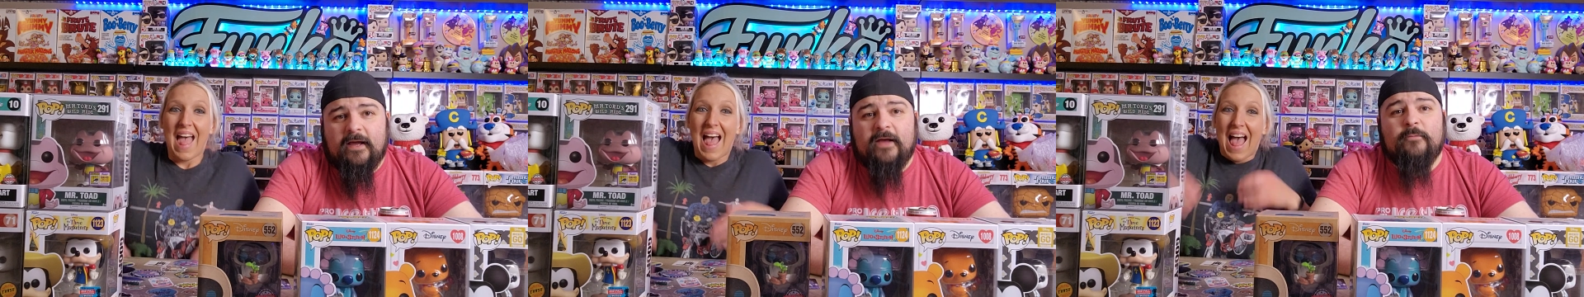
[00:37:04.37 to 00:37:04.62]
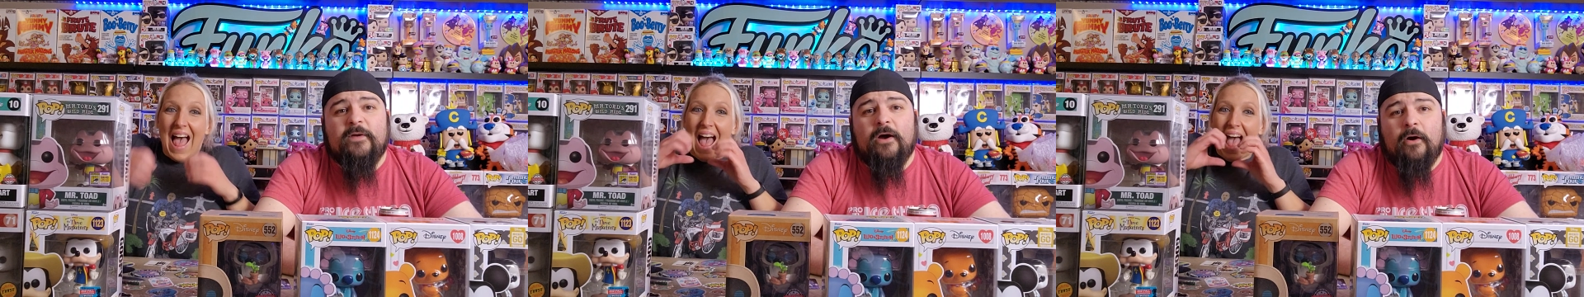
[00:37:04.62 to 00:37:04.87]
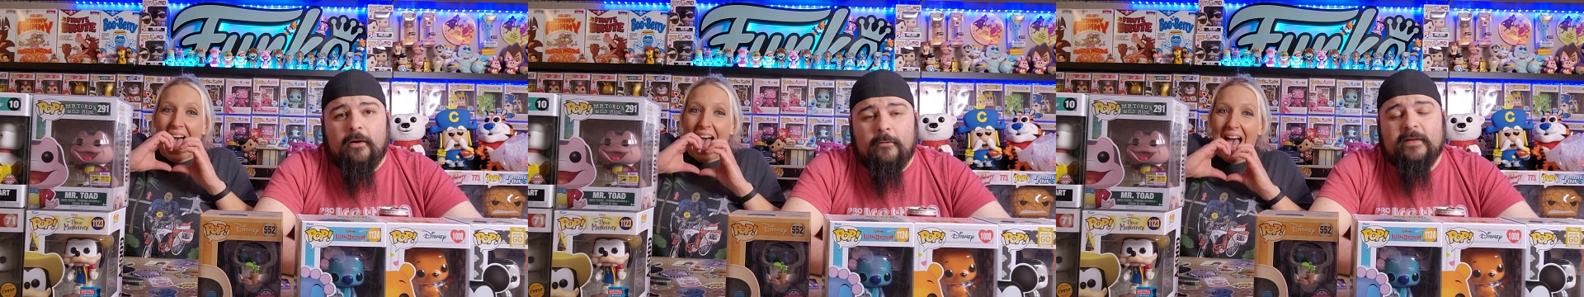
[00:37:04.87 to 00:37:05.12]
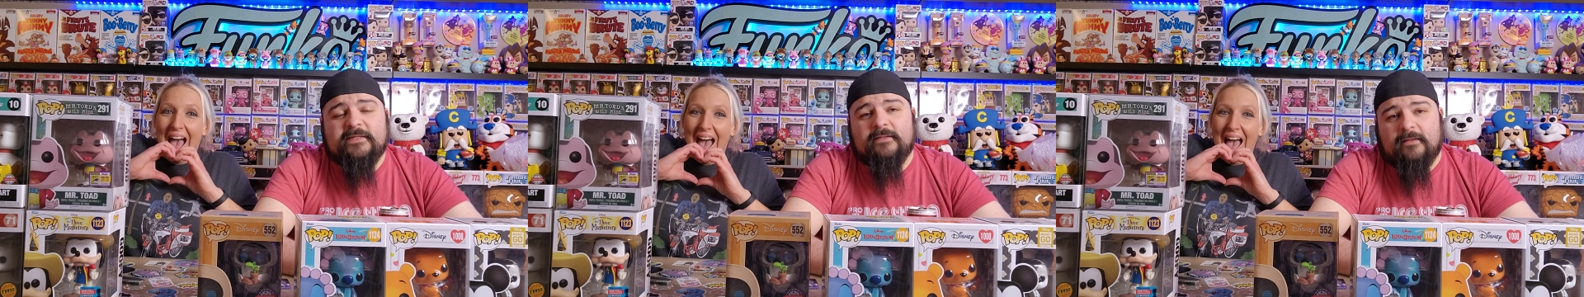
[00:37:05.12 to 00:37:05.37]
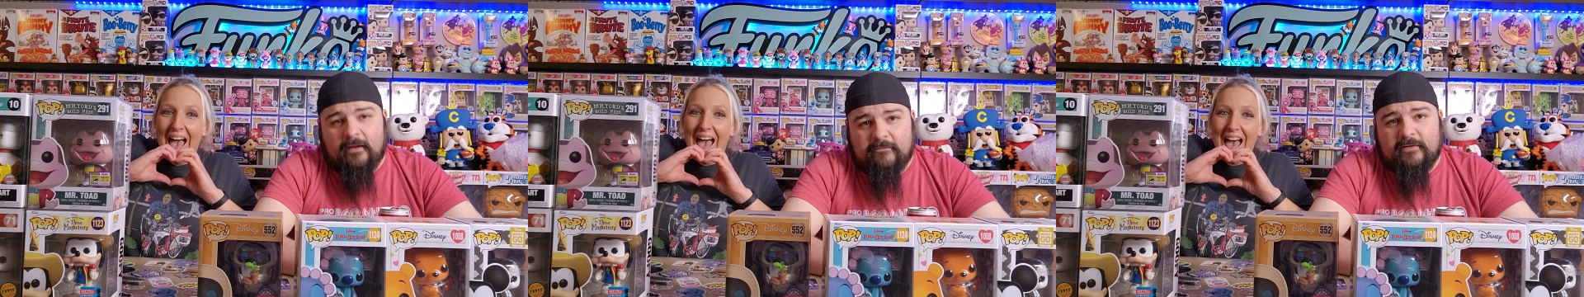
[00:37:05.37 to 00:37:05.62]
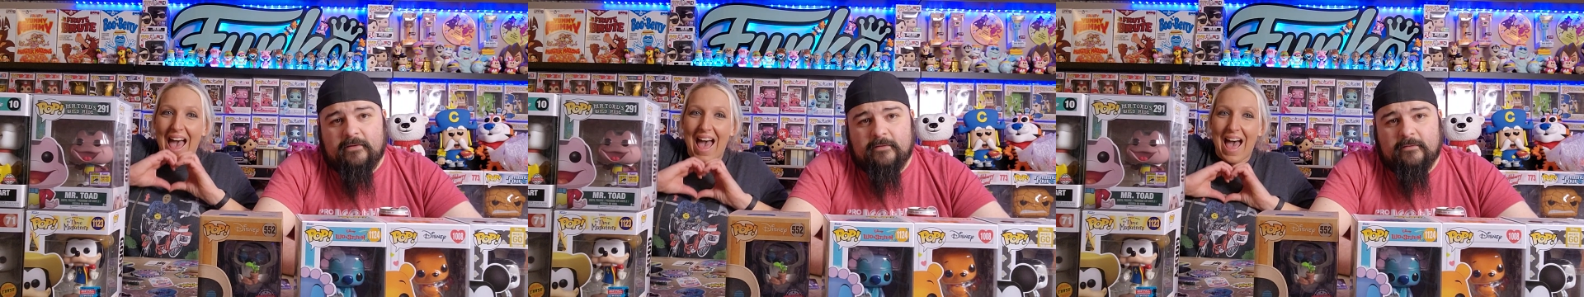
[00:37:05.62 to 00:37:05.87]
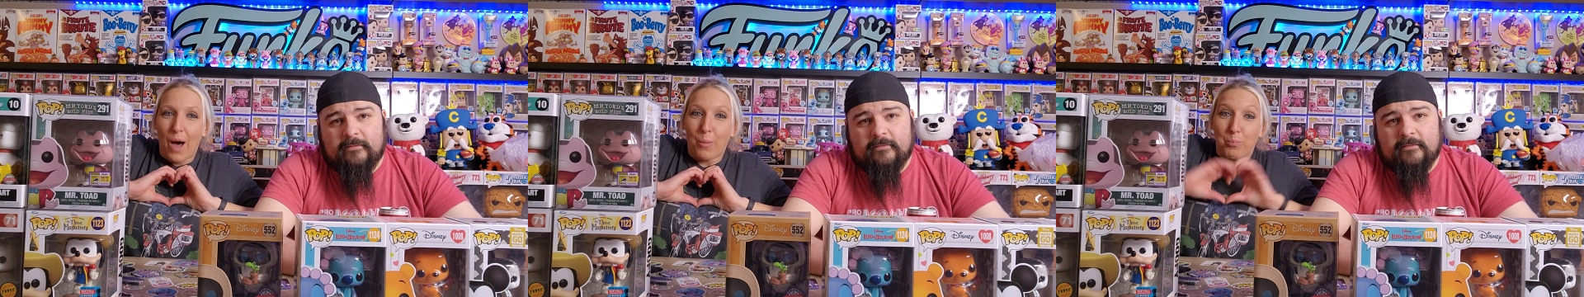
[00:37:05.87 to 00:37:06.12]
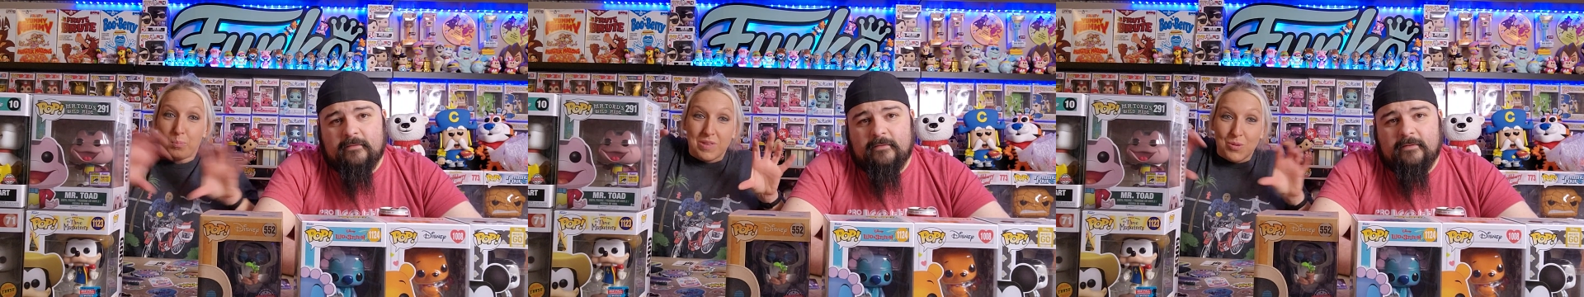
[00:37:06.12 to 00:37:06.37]
Speaker 1: and we always love
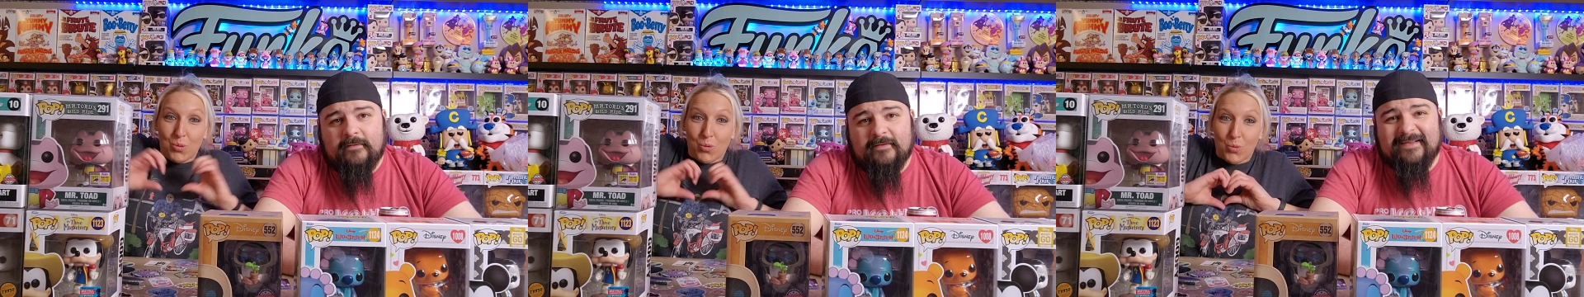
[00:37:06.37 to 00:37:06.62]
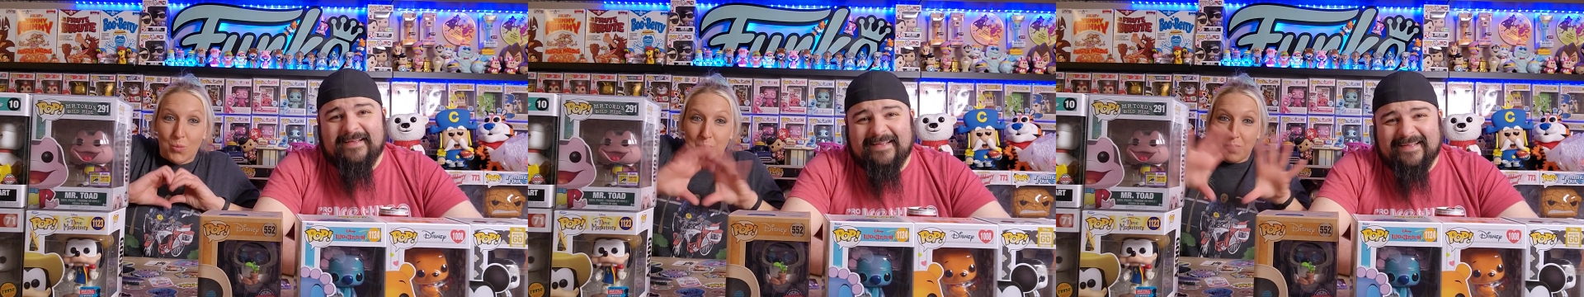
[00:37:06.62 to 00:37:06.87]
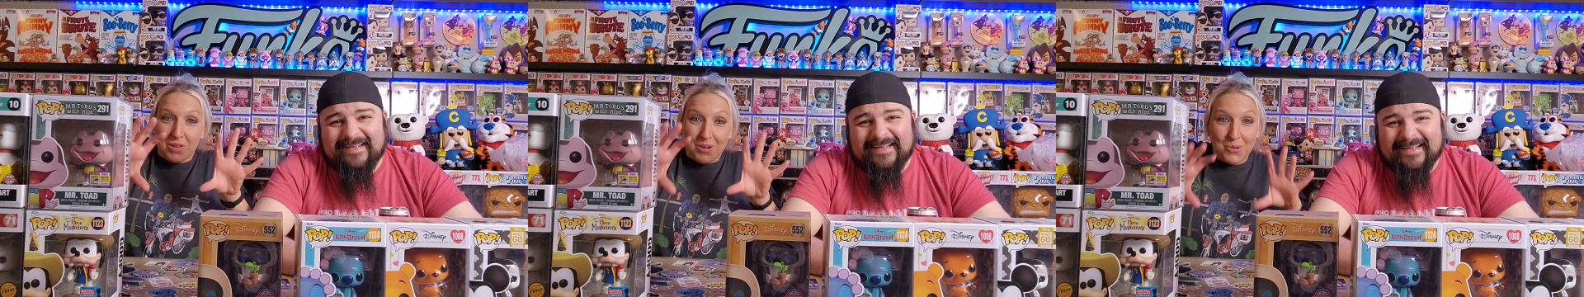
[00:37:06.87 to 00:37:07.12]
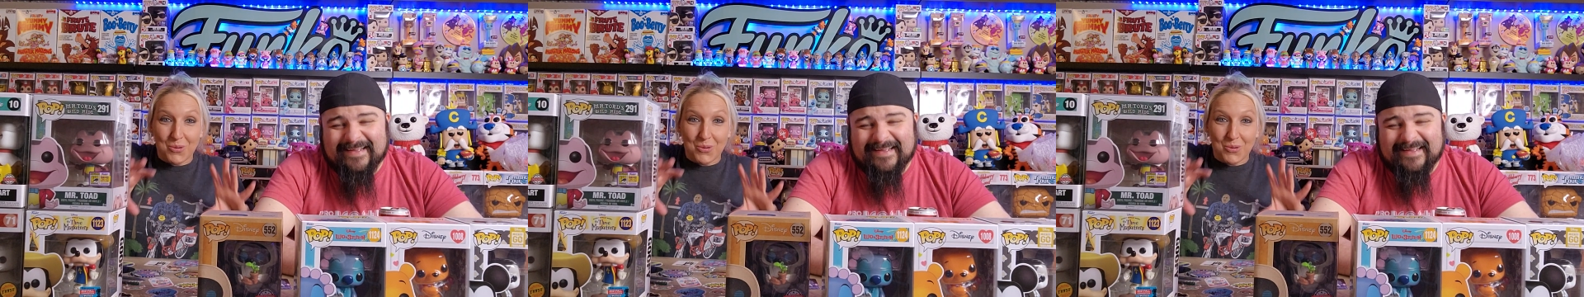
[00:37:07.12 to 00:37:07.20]
you.